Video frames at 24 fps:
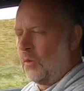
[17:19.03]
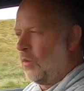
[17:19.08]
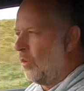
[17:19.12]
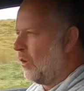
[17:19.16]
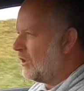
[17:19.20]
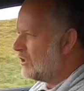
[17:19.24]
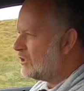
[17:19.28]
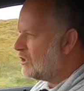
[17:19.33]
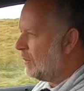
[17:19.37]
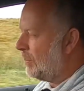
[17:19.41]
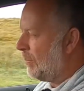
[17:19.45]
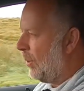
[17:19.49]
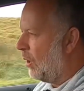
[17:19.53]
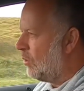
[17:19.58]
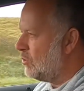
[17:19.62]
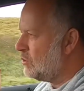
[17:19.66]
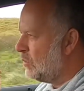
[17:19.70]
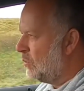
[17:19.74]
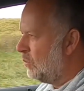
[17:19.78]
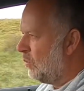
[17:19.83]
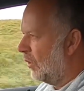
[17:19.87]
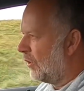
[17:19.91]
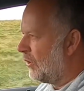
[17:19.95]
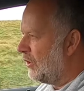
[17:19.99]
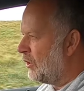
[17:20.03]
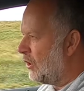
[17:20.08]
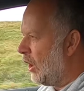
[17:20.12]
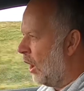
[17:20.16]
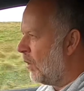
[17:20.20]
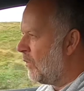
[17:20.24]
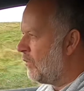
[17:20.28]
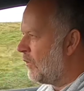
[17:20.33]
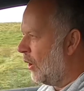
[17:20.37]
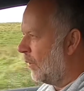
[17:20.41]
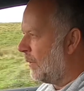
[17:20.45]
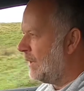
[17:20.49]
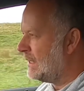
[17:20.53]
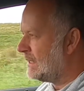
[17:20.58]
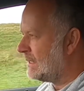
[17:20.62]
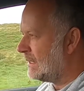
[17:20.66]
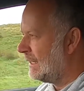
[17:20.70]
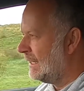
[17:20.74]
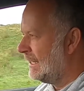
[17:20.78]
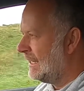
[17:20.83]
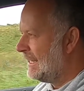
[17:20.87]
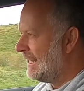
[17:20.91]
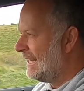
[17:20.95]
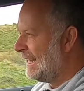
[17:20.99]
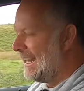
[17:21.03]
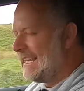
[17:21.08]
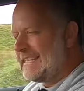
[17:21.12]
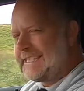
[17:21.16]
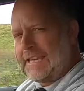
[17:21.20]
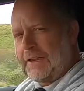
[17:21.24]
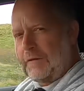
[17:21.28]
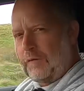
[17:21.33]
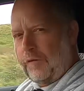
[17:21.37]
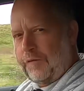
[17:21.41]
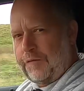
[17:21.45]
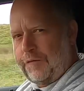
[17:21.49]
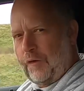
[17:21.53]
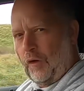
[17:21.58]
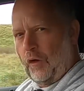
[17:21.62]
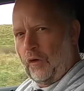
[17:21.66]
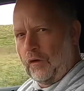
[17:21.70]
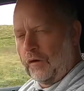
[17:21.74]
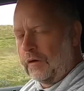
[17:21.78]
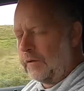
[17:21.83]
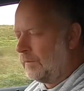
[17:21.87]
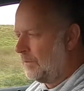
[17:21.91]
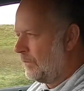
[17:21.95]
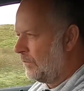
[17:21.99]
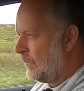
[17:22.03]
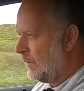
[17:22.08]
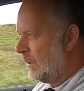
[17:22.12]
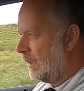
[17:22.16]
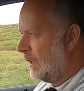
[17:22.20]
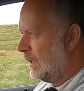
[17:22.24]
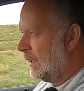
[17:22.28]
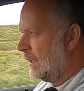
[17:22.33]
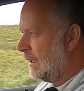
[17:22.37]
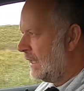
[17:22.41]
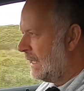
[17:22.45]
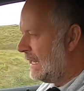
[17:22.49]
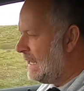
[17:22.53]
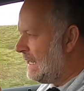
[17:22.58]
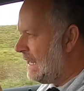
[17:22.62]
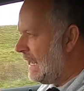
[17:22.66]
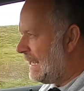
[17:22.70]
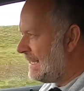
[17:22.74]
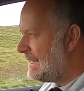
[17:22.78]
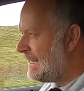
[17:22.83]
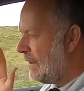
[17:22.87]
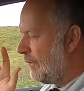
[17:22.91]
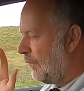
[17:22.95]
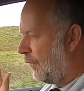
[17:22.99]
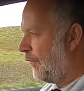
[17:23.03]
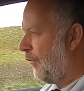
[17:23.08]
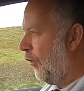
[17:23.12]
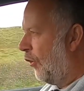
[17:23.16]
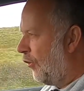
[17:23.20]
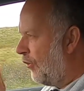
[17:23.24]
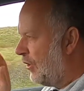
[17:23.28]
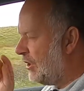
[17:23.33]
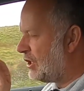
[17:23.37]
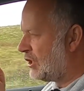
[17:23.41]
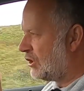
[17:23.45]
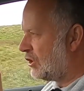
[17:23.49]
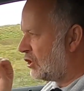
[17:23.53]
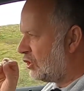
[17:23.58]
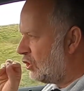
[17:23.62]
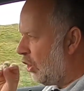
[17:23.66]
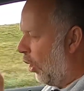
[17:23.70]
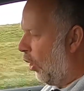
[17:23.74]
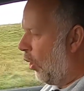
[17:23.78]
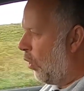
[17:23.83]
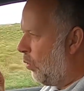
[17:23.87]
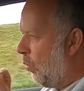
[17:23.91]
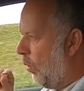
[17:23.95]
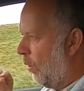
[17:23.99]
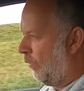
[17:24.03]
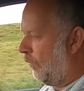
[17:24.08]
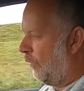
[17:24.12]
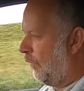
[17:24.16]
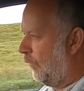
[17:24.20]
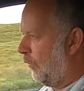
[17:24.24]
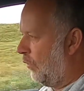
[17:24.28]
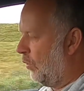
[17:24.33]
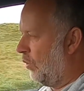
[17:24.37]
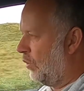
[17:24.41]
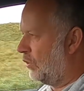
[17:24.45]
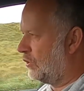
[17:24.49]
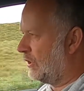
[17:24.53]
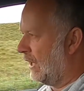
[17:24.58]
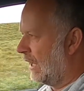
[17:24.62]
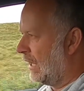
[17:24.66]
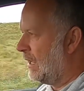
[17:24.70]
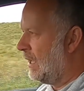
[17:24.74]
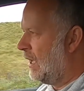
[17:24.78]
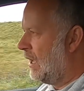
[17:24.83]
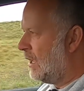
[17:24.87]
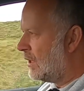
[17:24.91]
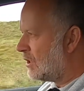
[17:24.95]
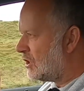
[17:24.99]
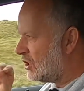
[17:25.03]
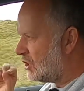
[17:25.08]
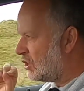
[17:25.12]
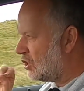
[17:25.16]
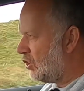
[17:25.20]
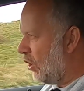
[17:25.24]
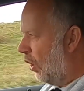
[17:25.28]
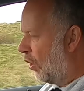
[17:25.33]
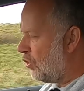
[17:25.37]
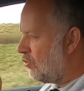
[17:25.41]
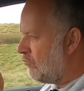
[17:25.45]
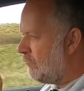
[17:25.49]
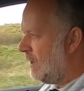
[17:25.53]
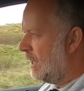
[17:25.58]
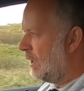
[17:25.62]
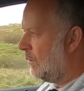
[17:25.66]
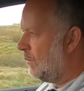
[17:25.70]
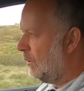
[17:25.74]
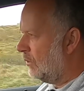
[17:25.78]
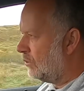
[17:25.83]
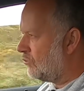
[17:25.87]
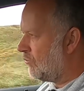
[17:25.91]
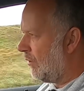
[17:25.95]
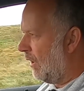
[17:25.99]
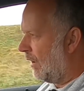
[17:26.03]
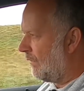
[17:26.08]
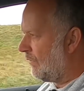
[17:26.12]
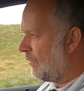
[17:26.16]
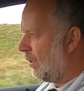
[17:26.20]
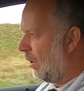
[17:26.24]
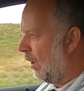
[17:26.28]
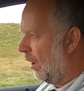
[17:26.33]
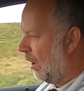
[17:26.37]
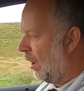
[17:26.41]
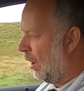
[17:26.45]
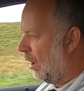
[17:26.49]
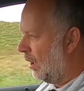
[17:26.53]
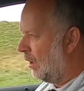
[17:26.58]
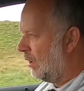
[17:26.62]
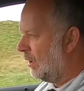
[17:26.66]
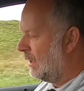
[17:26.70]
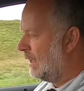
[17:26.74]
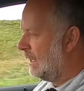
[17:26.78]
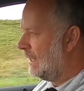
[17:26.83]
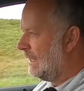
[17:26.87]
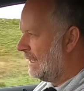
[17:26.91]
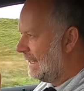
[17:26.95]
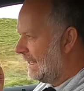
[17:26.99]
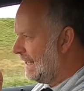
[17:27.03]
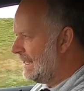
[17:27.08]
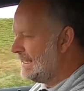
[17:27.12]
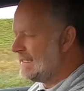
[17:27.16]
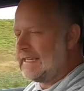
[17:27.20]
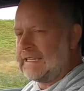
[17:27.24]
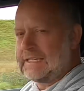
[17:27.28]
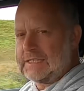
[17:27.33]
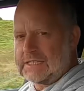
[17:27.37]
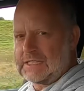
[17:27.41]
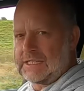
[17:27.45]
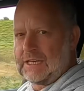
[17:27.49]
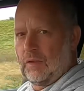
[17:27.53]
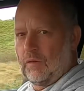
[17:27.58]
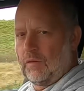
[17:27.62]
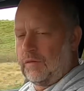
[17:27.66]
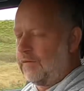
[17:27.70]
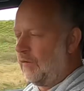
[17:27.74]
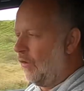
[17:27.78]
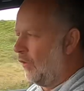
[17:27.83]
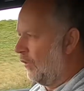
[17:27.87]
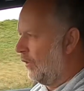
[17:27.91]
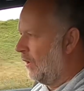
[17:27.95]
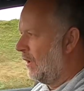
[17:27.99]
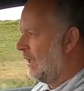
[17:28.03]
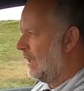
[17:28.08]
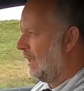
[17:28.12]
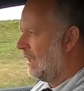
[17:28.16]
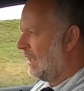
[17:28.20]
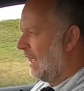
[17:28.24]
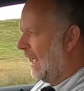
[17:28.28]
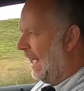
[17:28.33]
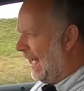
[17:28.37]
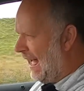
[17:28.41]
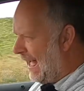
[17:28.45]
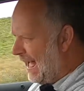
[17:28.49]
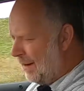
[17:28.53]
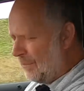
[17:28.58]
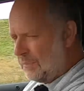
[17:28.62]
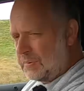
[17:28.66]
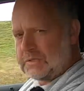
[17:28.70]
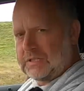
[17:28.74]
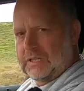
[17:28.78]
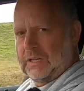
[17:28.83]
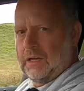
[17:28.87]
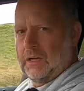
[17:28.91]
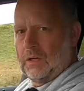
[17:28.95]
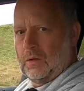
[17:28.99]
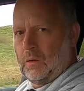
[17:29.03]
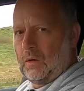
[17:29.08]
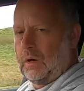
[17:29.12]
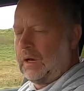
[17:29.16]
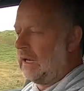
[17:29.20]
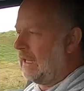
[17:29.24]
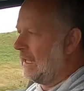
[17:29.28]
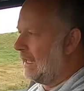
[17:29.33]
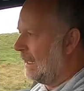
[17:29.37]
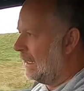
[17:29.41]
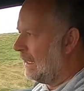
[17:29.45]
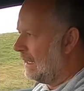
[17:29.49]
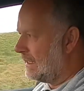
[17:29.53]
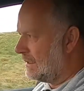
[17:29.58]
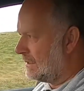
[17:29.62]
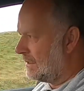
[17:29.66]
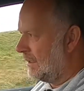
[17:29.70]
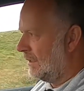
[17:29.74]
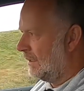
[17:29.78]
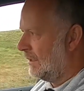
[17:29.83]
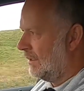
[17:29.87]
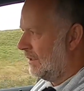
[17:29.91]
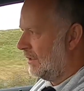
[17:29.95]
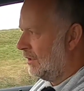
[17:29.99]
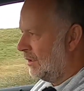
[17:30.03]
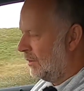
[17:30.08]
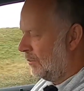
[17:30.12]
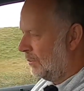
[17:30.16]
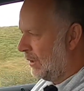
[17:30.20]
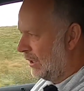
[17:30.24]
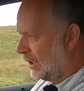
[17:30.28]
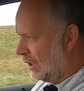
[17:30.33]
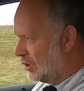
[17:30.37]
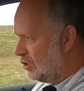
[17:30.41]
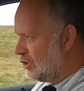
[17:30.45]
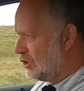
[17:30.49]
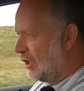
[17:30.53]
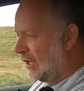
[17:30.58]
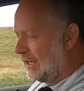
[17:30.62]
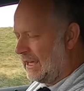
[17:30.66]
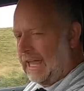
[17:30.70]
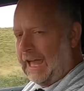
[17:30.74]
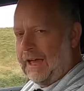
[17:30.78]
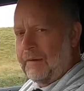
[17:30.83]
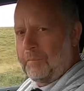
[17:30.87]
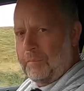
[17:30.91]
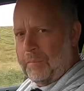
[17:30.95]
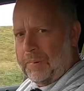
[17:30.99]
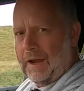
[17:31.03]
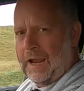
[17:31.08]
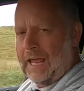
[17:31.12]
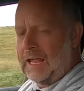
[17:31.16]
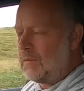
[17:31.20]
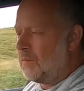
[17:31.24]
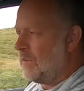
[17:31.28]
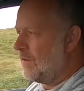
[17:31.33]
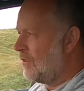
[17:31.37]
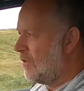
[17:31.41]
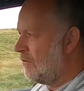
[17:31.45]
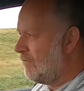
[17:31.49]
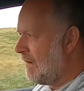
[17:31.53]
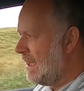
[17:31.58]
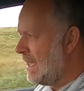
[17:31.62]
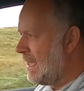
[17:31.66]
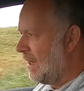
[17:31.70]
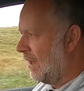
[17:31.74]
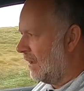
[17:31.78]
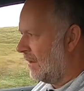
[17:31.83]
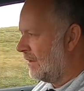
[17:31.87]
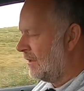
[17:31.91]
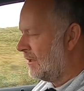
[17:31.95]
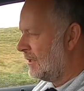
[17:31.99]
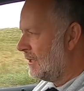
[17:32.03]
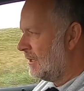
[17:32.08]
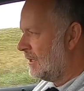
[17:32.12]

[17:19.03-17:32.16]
What I suppose we want to know though is it fun? Is it fun? This stock 140, stock rear-wheel drive car, is it still fun? Absolutely it is, because you can play with the rear.